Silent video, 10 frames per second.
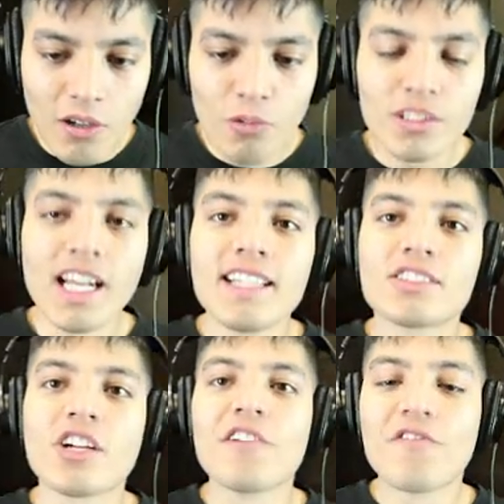Oh,
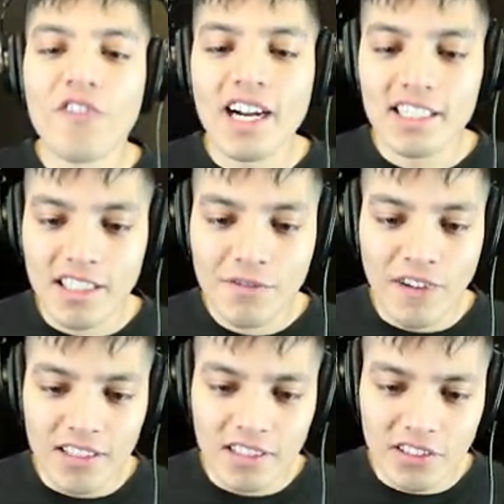nice. I finally
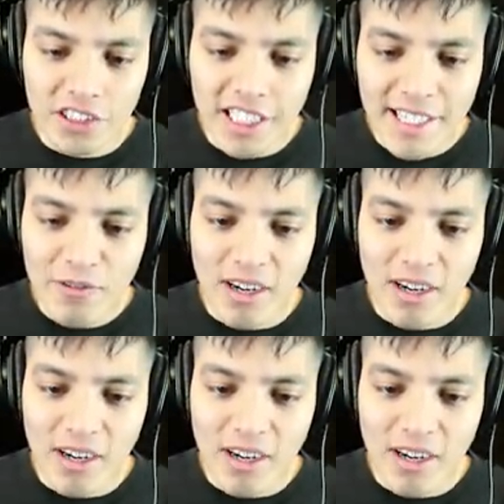found the third key.